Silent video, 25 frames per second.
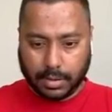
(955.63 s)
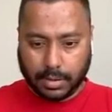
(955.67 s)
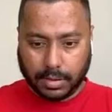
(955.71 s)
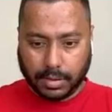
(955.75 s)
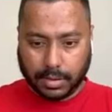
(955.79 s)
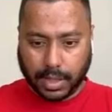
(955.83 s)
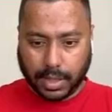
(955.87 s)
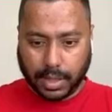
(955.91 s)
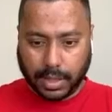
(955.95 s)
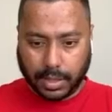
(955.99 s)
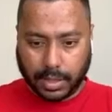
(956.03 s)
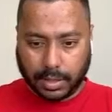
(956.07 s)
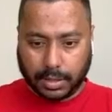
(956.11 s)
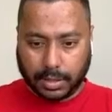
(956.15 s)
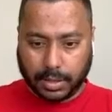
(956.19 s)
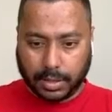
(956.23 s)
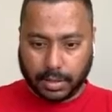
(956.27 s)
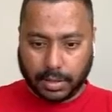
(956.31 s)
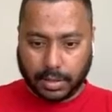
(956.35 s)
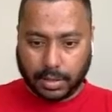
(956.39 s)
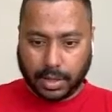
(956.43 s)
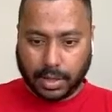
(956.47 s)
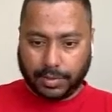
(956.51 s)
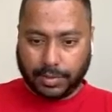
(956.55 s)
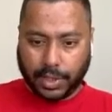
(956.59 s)
Okay,
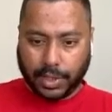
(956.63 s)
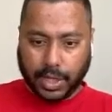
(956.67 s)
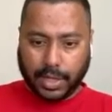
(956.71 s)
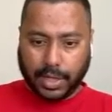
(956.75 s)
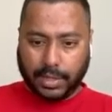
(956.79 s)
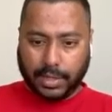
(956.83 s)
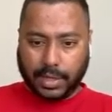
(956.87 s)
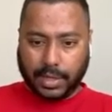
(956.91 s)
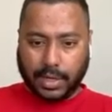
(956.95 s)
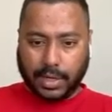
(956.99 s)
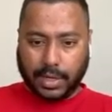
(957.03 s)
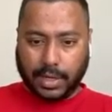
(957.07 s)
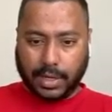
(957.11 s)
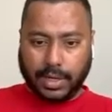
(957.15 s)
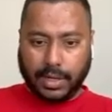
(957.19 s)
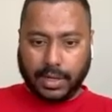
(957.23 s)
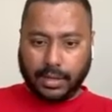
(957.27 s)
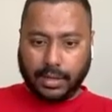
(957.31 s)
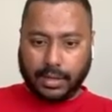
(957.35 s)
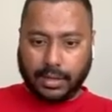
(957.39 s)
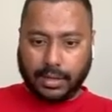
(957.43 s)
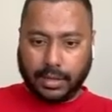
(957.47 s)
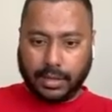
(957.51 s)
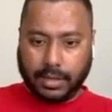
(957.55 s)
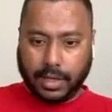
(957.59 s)
so I've shared the
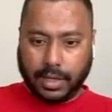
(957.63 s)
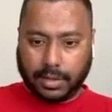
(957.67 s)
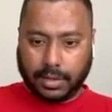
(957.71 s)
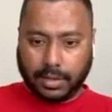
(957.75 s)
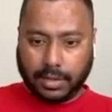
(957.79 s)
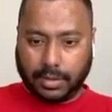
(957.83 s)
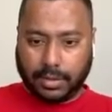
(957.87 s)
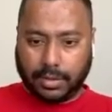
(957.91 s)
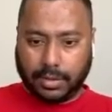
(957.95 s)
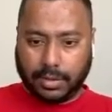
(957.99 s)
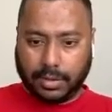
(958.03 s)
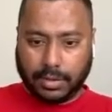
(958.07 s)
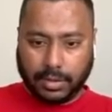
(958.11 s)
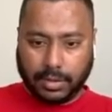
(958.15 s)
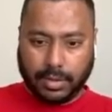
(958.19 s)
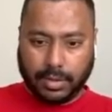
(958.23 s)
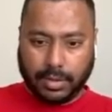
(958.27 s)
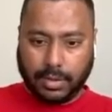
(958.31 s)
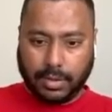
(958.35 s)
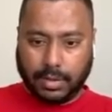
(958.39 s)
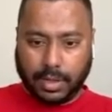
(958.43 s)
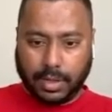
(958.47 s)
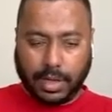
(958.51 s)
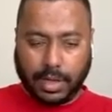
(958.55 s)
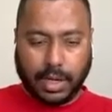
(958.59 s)
link. That's
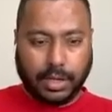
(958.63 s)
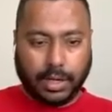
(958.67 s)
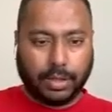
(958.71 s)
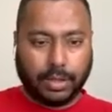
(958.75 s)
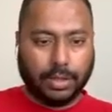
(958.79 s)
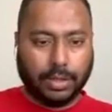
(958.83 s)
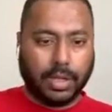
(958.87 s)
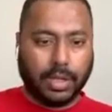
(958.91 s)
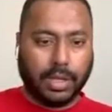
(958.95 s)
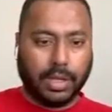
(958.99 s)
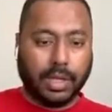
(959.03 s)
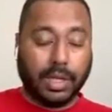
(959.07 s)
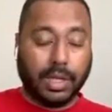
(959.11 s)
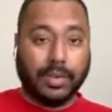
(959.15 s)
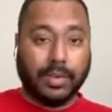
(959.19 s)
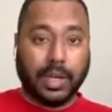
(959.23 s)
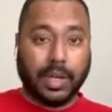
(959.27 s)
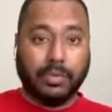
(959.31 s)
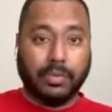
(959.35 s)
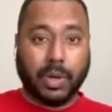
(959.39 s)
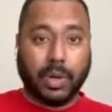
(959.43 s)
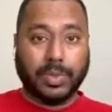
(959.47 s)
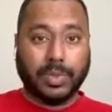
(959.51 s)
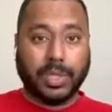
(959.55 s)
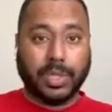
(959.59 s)
the link to the
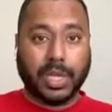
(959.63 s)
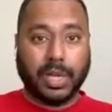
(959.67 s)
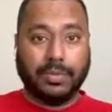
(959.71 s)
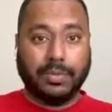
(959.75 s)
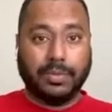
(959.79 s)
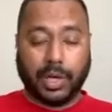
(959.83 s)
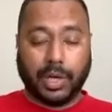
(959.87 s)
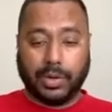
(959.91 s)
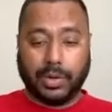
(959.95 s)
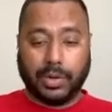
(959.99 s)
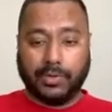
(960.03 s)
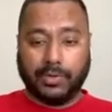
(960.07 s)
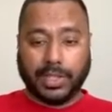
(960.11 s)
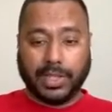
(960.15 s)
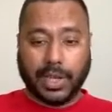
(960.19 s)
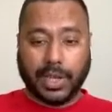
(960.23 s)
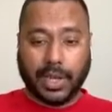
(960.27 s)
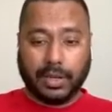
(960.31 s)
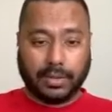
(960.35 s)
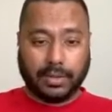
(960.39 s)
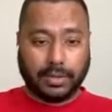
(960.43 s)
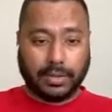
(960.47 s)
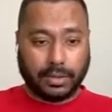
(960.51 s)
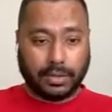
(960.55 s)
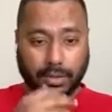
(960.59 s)
event website for
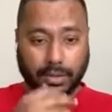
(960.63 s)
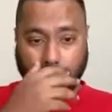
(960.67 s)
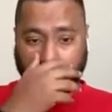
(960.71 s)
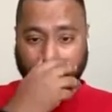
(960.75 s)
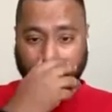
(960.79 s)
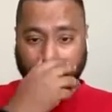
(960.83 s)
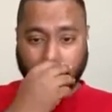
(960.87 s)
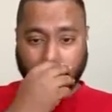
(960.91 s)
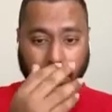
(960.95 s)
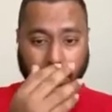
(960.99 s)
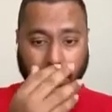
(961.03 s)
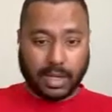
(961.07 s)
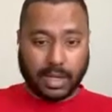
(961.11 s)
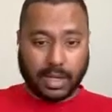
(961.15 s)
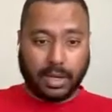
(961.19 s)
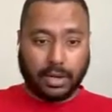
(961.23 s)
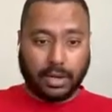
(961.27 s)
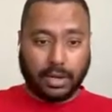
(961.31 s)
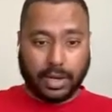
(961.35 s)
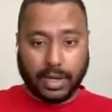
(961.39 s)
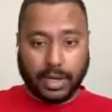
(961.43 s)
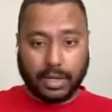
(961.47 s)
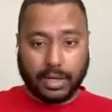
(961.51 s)
InvestHack. So you can just click on it,